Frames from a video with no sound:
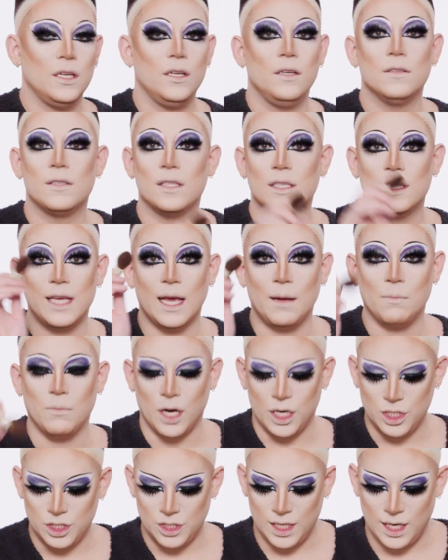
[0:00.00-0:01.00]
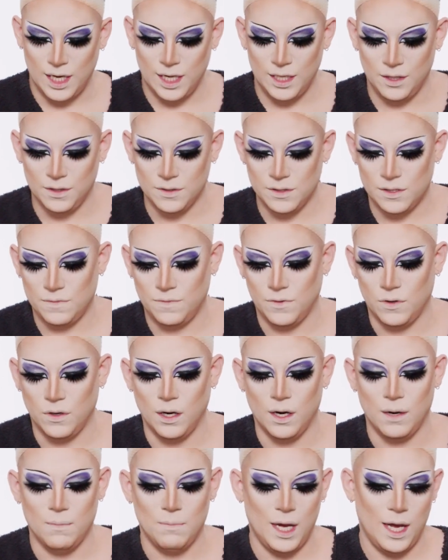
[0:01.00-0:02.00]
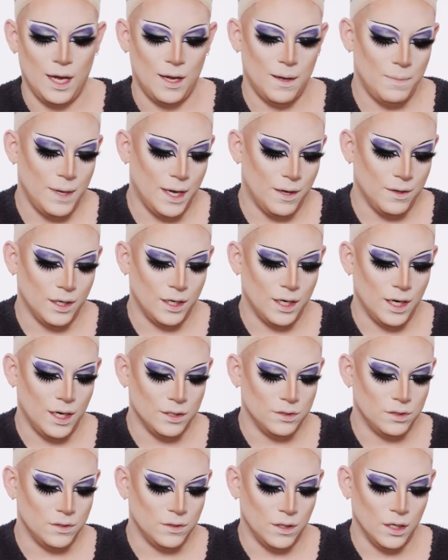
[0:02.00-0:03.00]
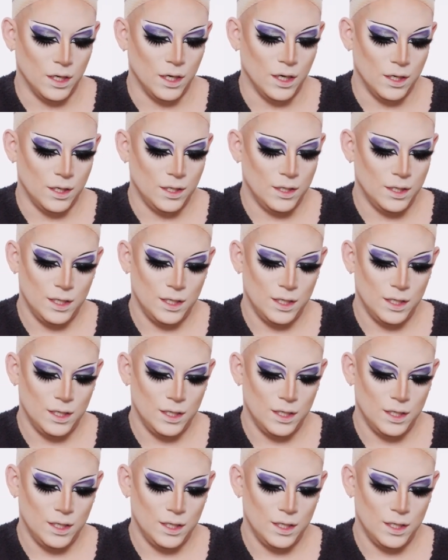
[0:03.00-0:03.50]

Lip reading: gonna use the same brush that I used for my powder contour.